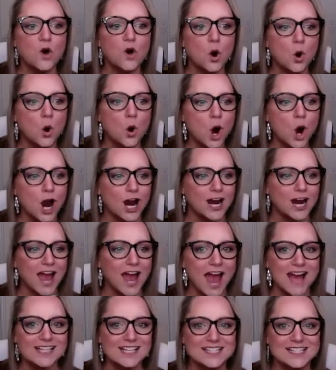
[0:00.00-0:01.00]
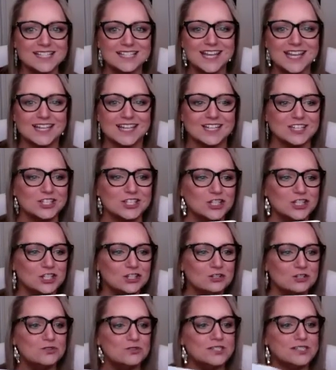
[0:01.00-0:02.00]
4. Excellent.
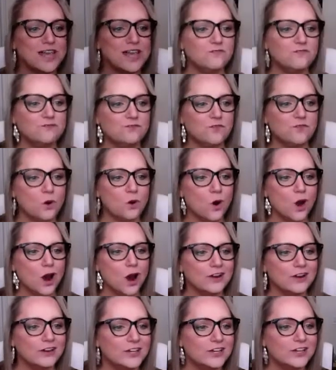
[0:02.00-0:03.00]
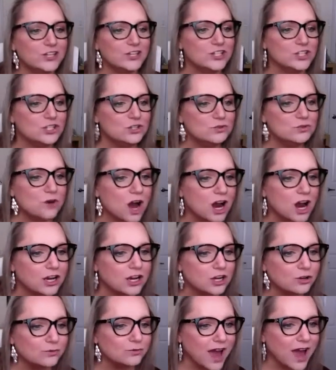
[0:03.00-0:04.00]
You said 4. You
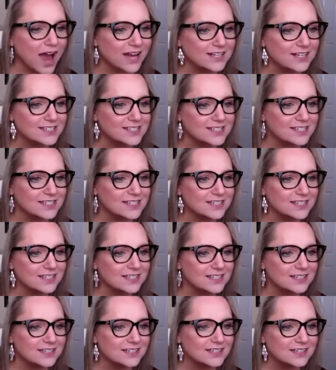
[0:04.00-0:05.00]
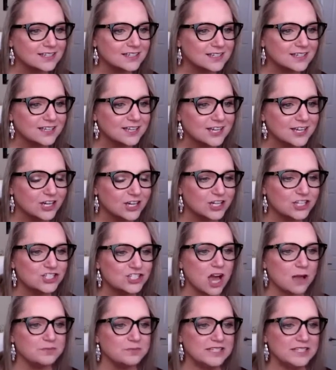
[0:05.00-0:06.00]
are correct.
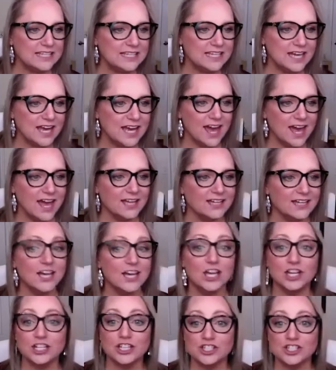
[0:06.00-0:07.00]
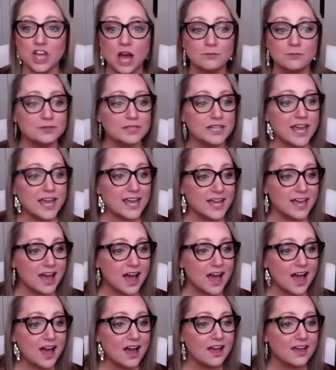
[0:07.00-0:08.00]
Good job, Kian. Good job,
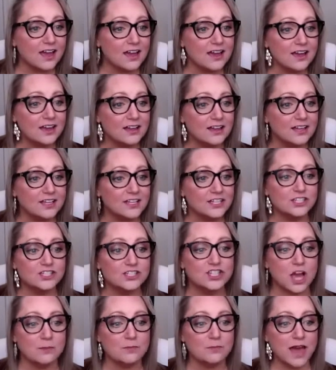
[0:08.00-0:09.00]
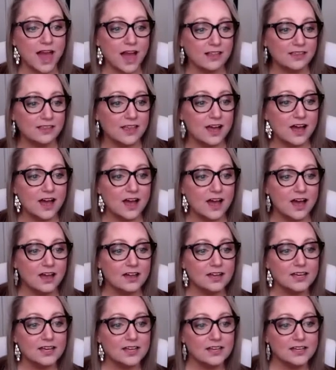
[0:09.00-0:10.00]
Leah. Good job, Ella.
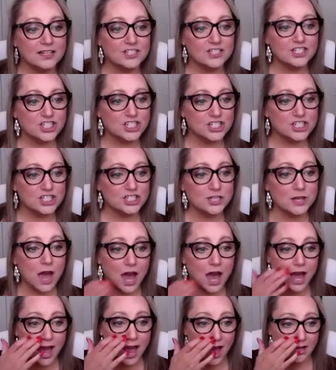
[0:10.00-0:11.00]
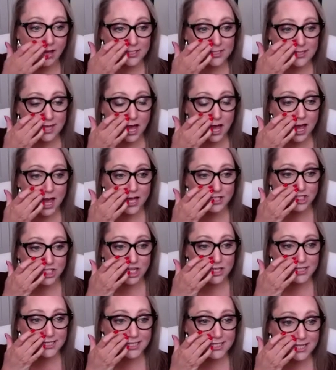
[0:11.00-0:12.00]

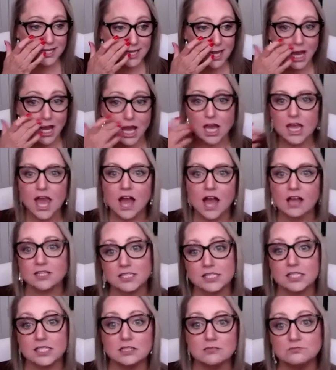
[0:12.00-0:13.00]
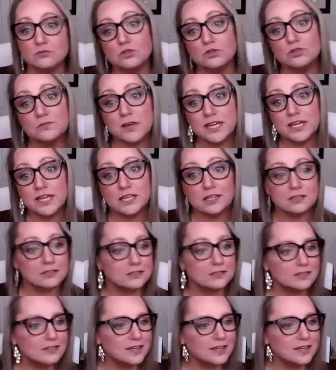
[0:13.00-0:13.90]
Chelsea. Elsie. Who's my kid?